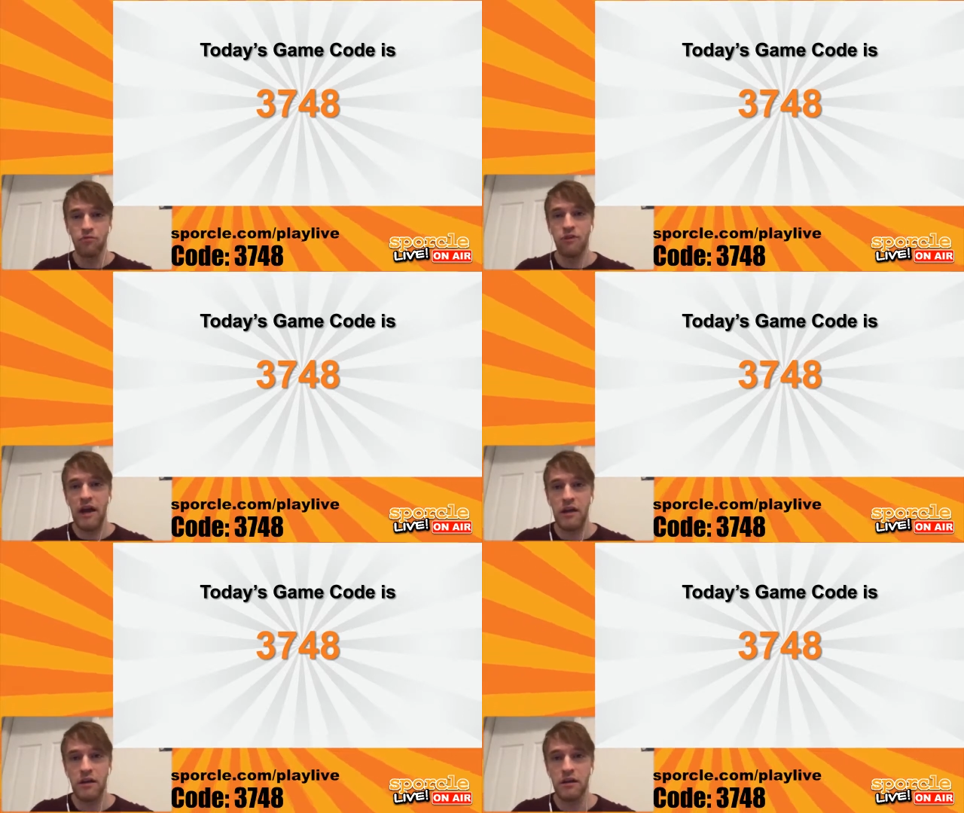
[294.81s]

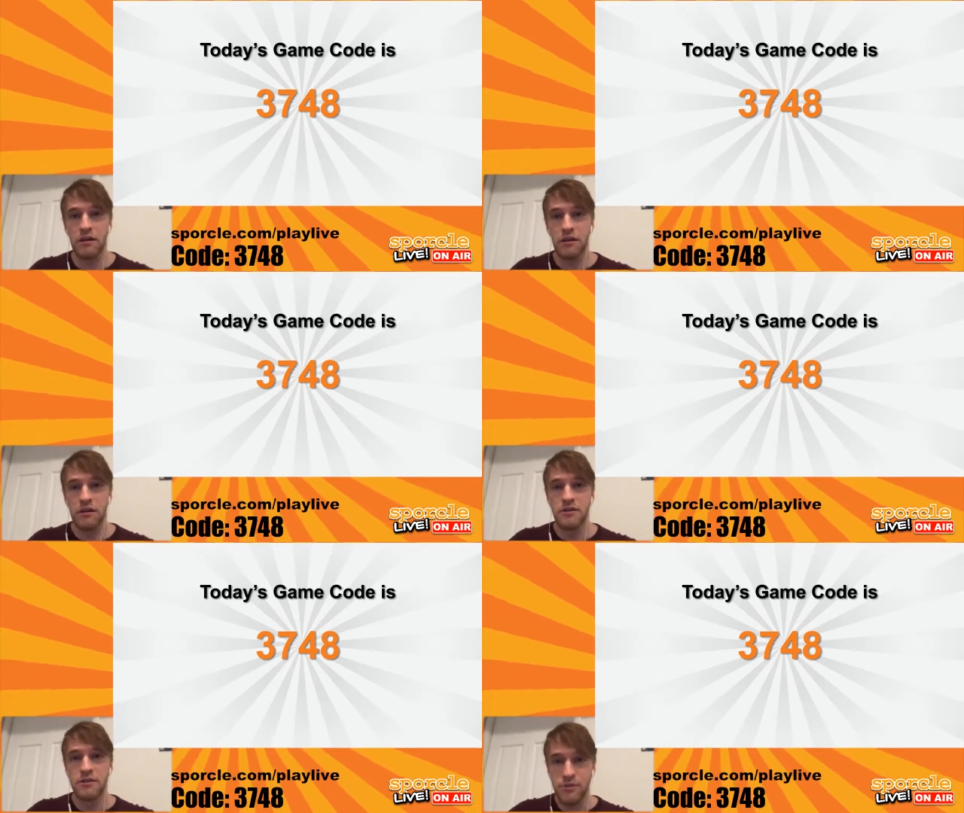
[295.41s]
ready
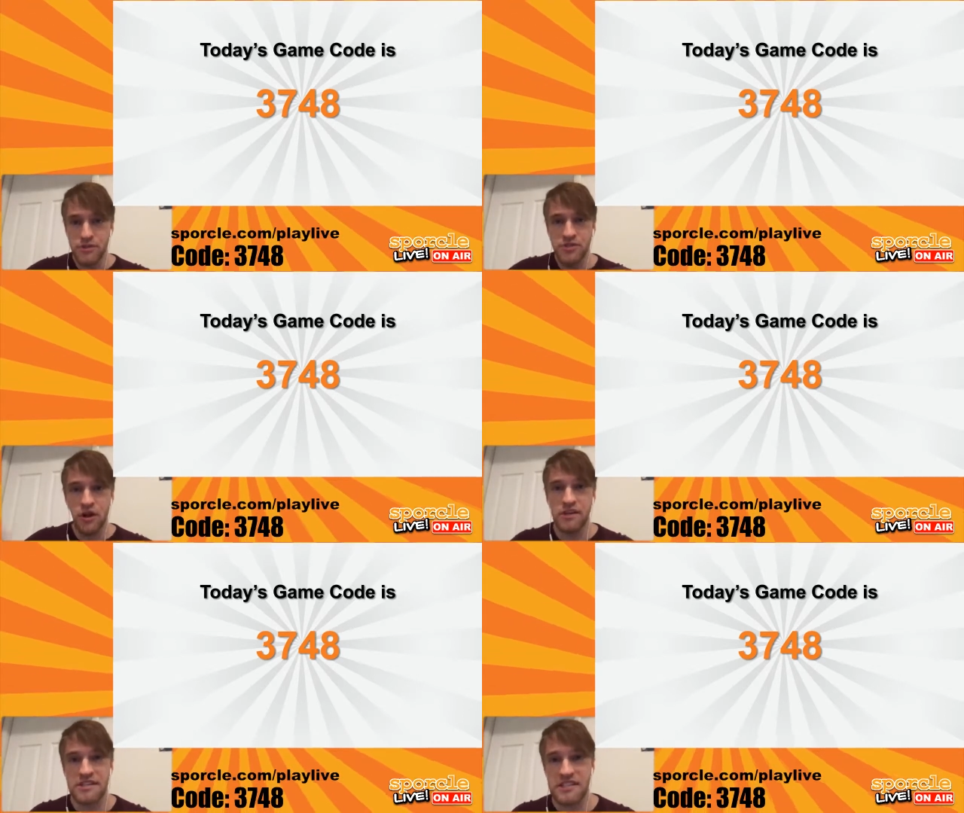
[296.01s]
to
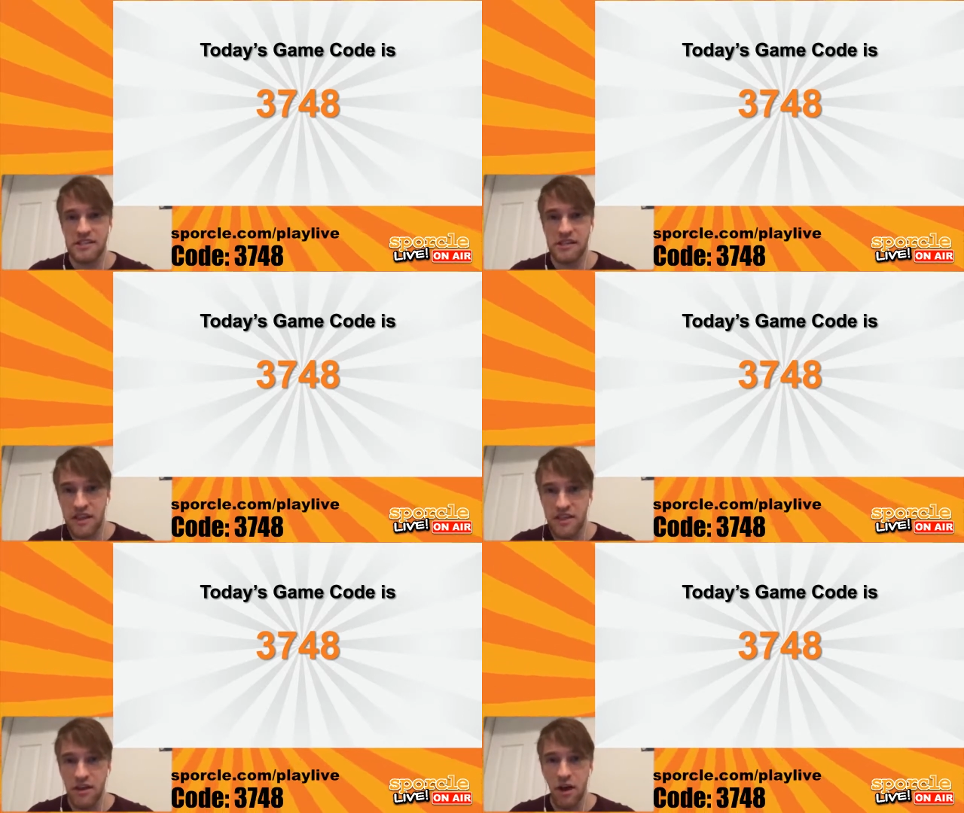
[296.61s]
start
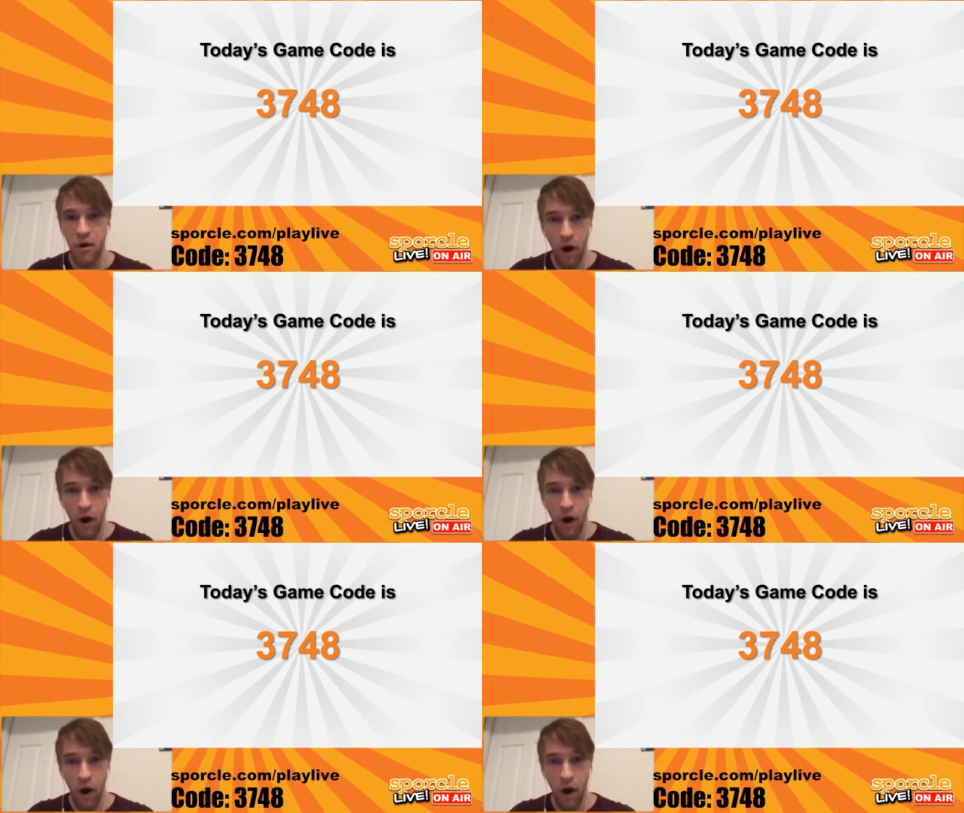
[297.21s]
In the Know?